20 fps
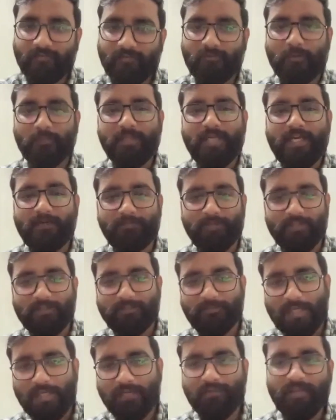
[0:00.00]
from that
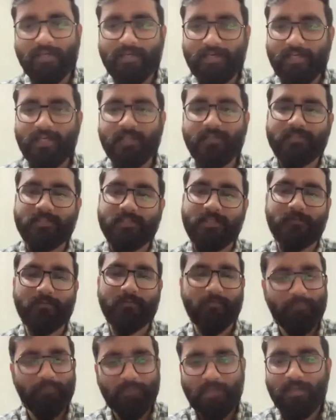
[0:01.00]
perspective, where I take
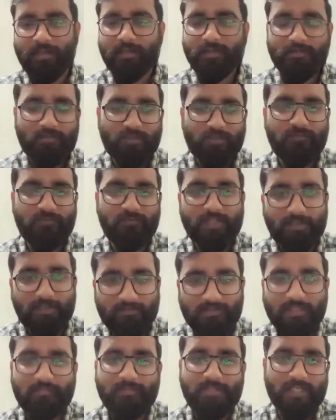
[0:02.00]
some sort
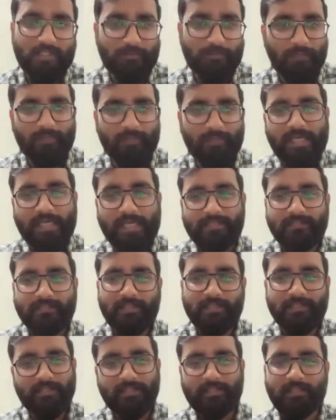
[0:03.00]
of some judgment by
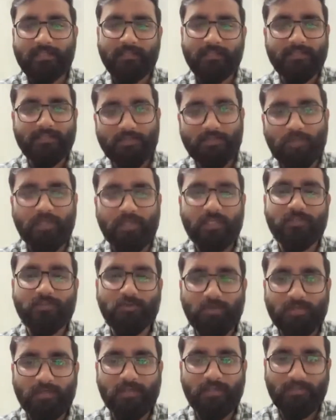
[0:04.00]
ICC and say that this is how it
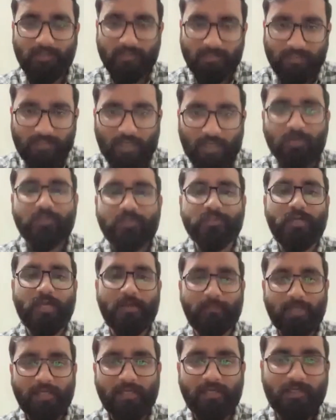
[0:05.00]
should
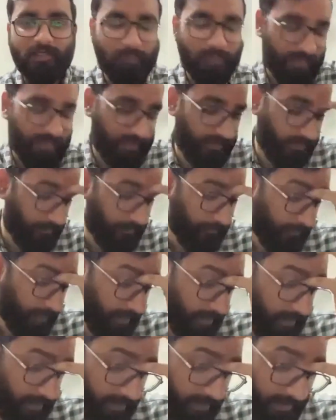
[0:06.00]
have been interpreted.
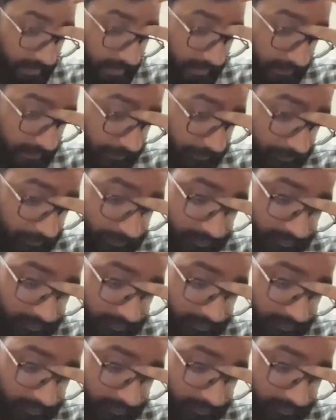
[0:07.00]
So